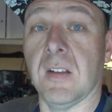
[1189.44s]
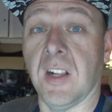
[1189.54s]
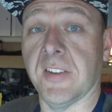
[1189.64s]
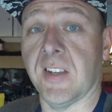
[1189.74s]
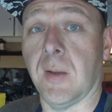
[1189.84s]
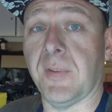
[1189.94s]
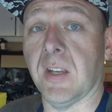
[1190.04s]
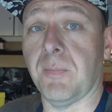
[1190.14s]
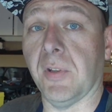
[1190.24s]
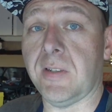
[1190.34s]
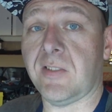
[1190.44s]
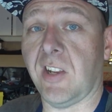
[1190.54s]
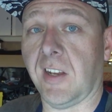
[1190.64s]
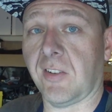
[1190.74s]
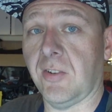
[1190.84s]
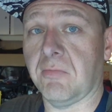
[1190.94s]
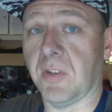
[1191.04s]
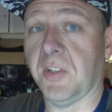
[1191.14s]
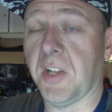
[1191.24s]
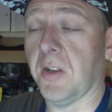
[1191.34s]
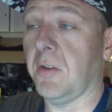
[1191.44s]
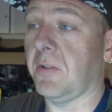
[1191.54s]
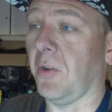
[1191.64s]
All topped up, leak checked, good to go.